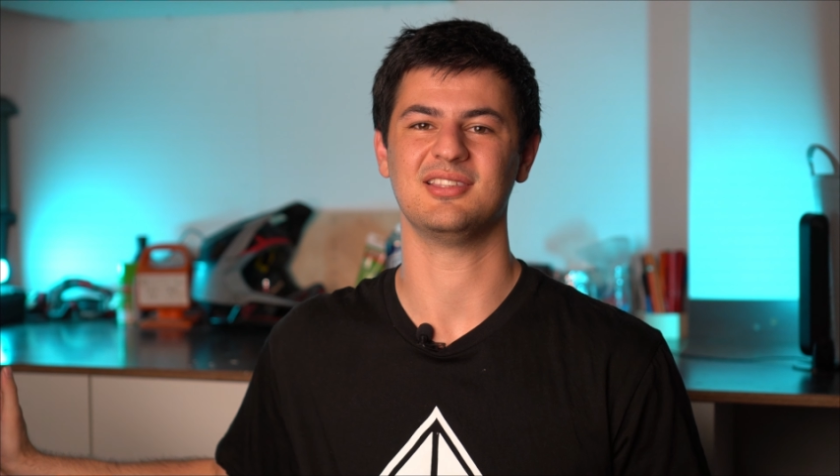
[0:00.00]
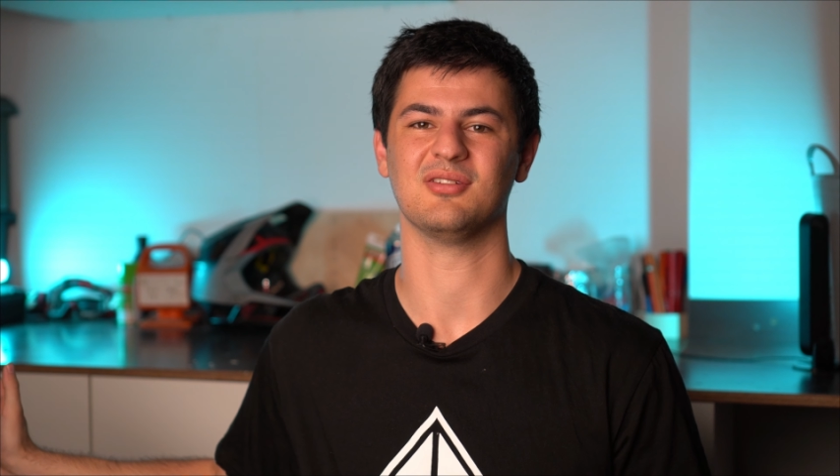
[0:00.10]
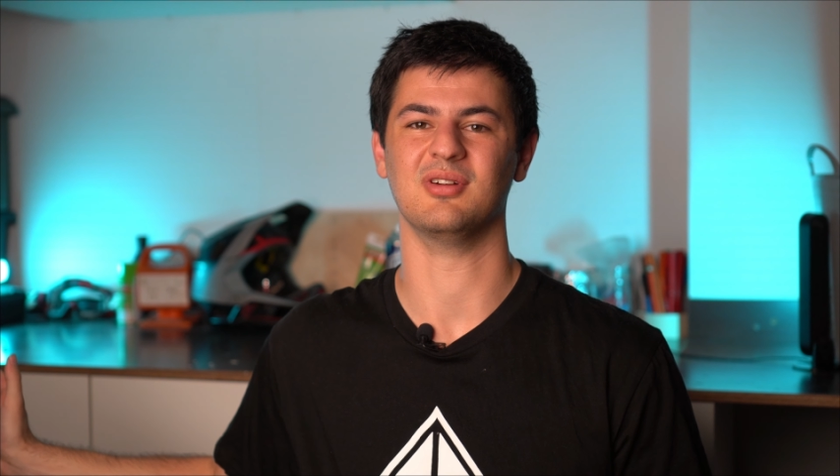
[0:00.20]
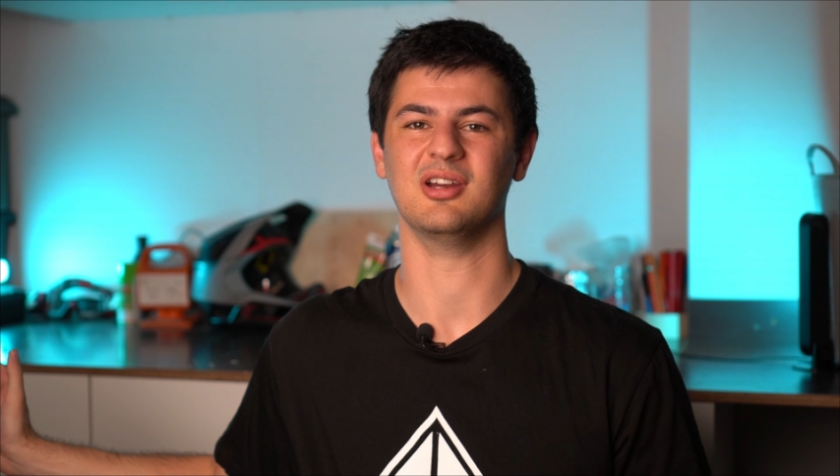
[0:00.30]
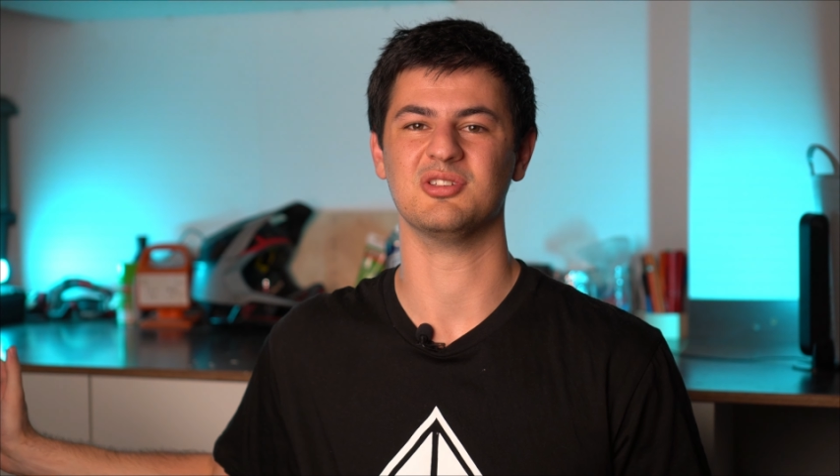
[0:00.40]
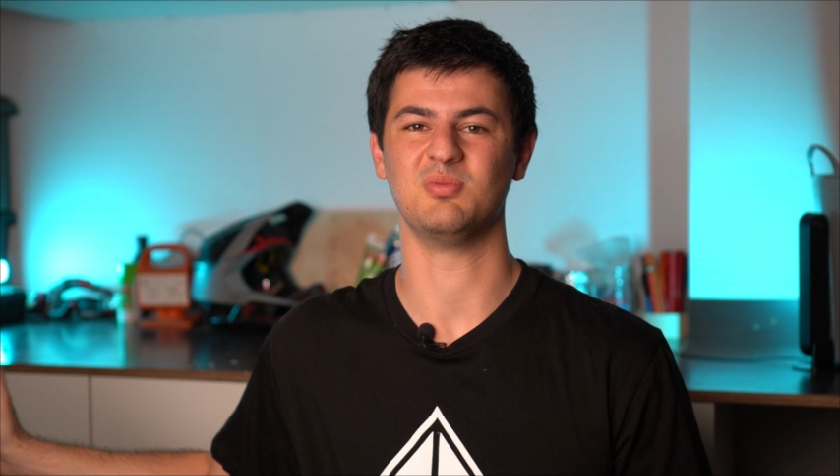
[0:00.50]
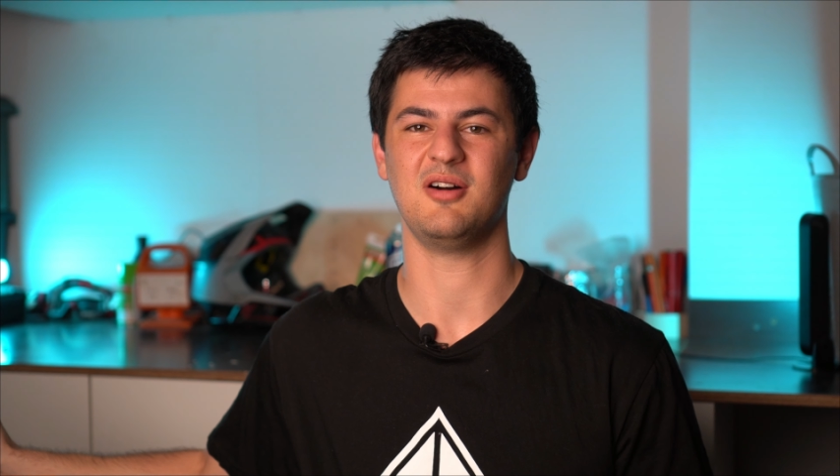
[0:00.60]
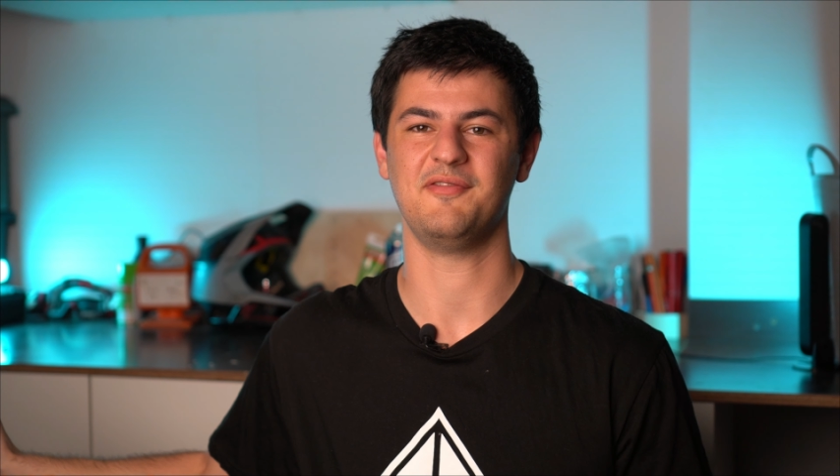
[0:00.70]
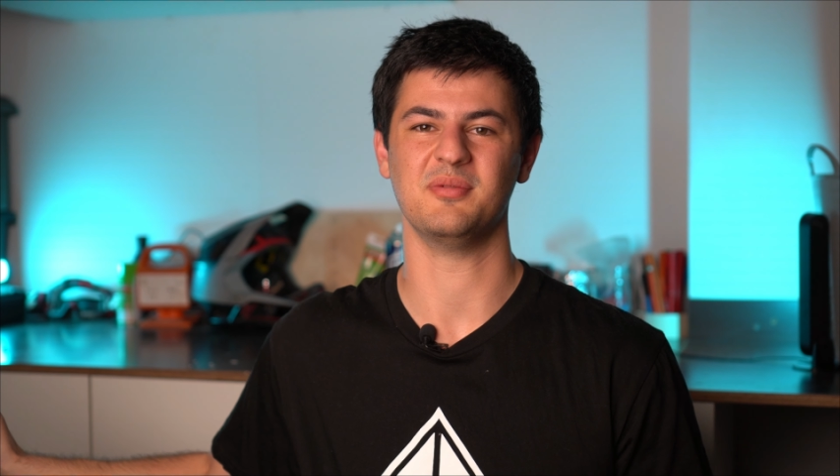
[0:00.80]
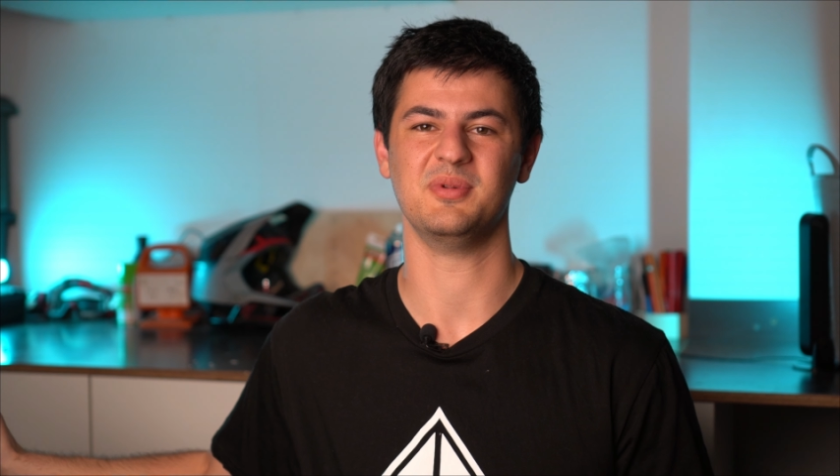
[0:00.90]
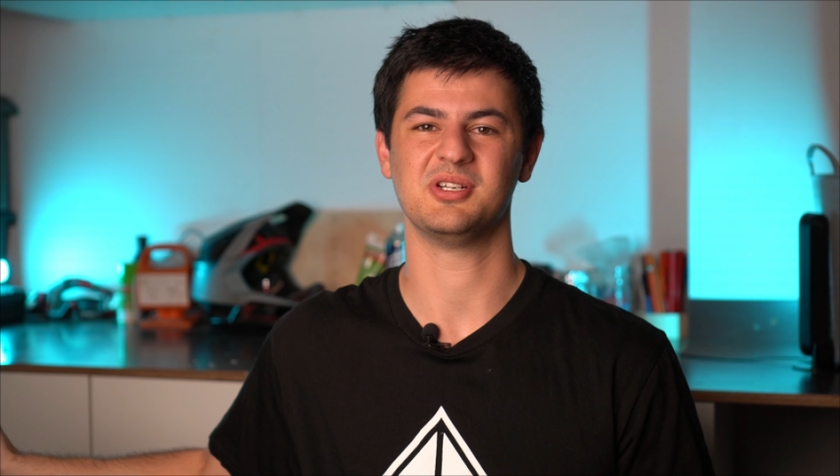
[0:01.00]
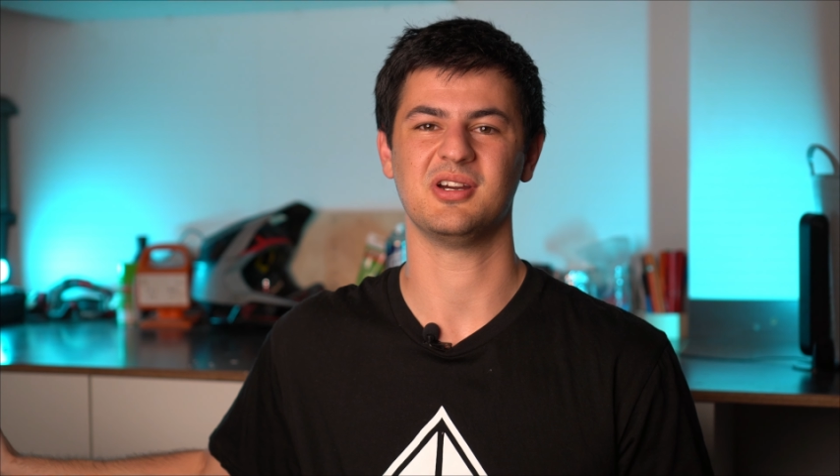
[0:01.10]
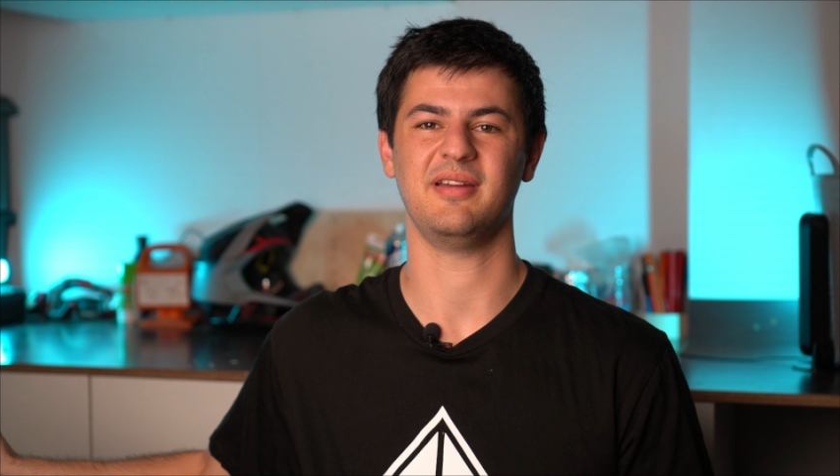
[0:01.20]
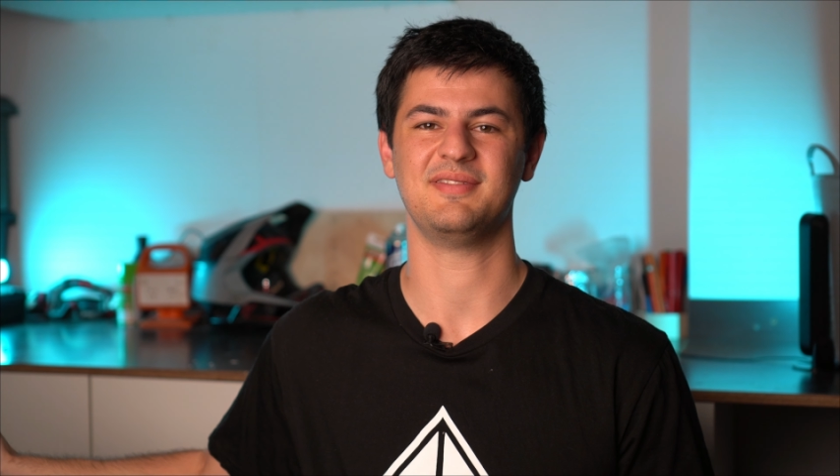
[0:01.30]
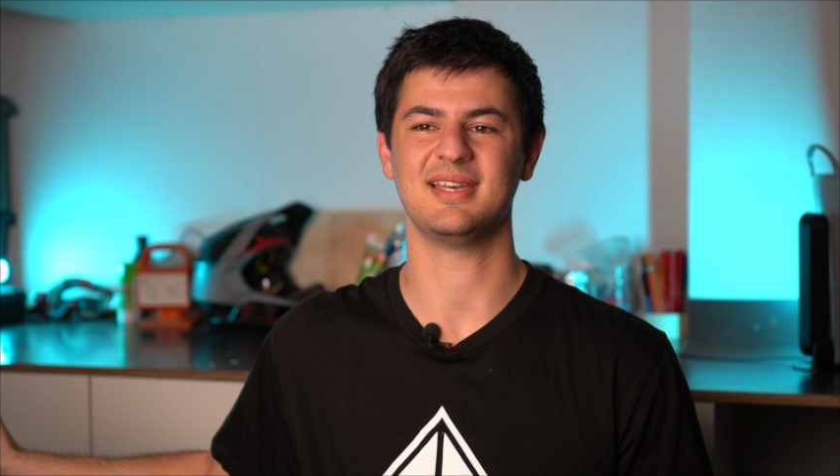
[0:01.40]
in the rear as well for the
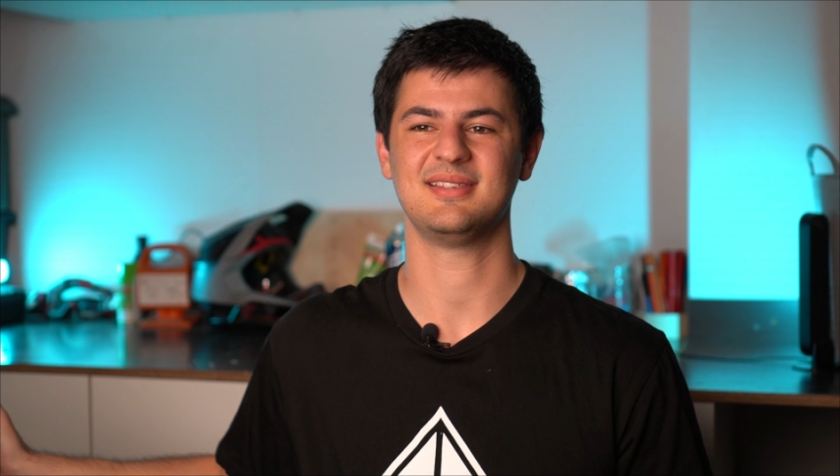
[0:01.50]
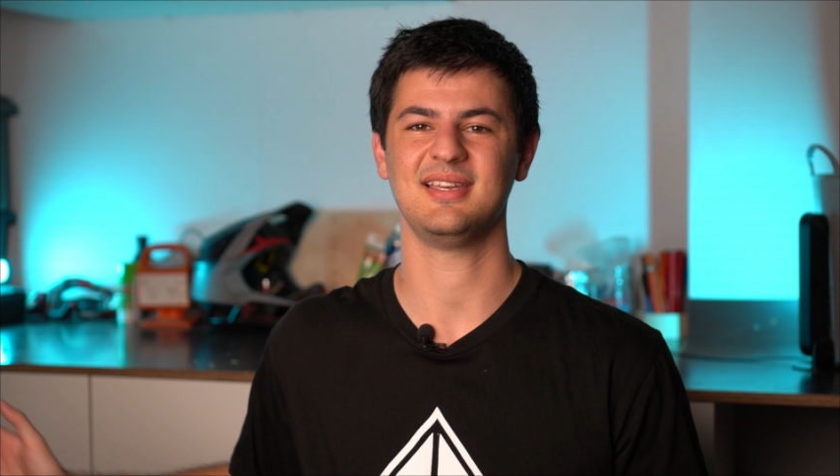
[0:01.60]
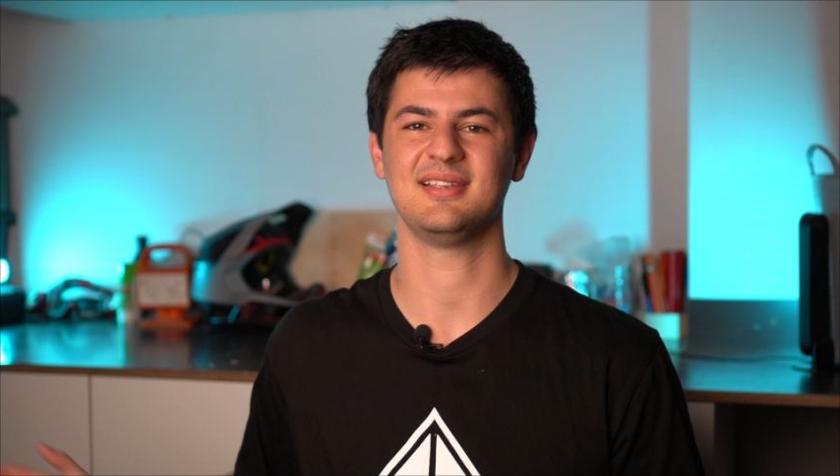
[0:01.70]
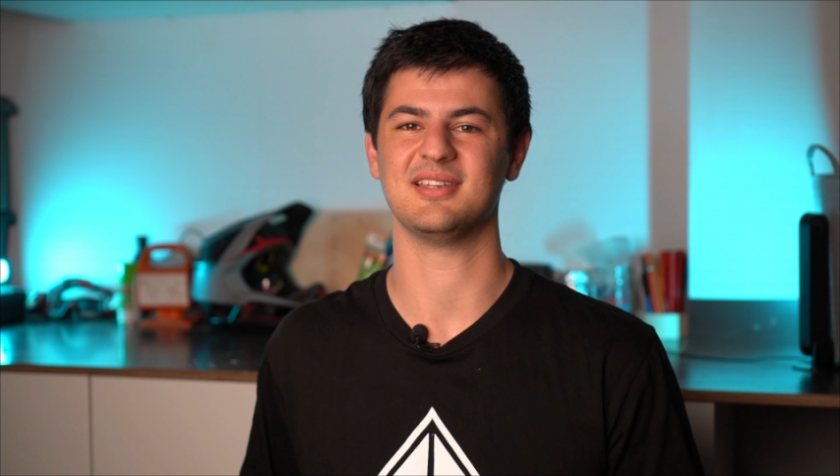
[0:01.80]
majority of testing,